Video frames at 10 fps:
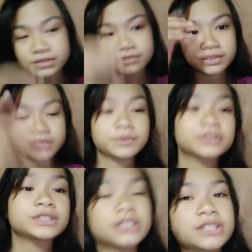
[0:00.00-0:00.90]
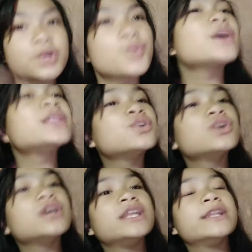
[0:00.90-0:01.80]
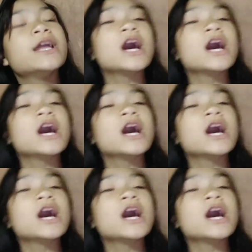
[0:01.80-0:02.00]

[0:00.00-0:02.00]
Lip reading: So, my sports is taekwondo. And